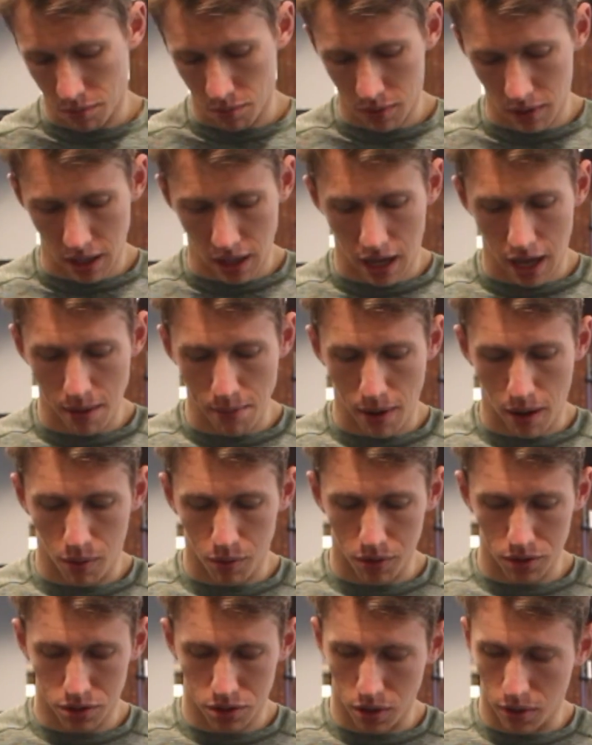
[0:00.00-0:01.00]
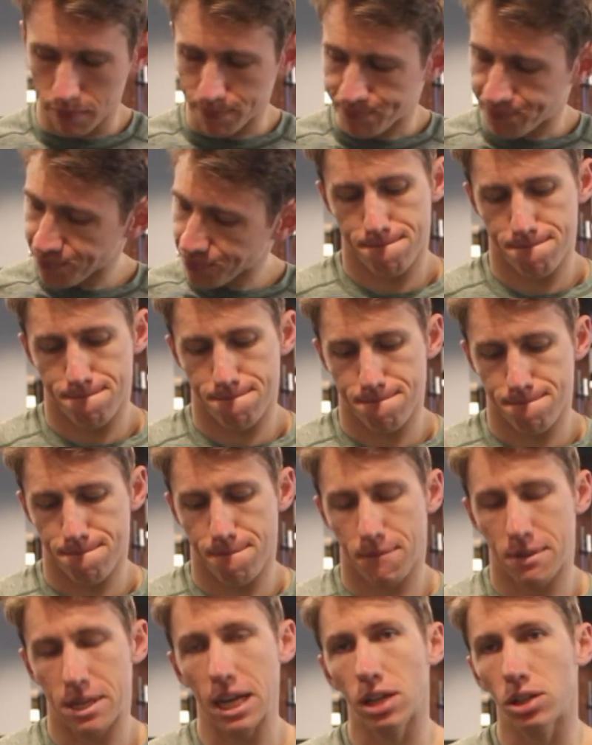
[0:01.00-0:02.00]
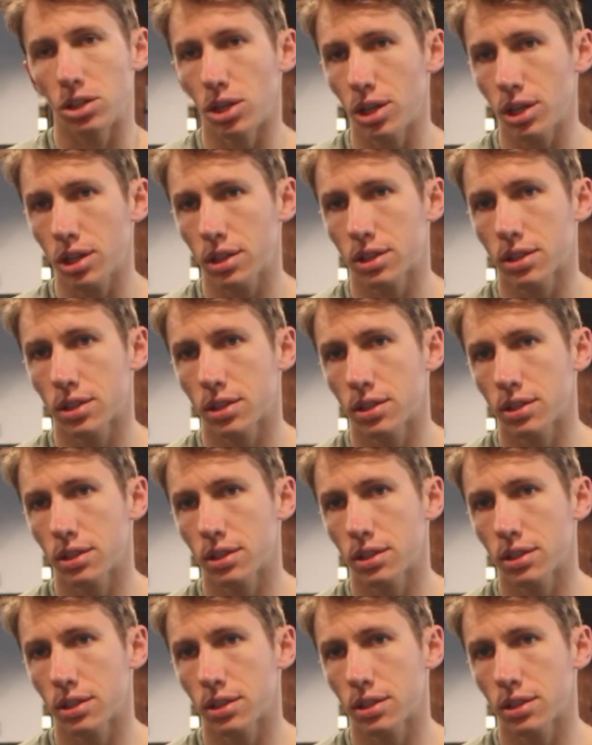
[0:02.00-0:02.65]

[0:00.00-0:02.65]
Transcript: they came out with. So take a look.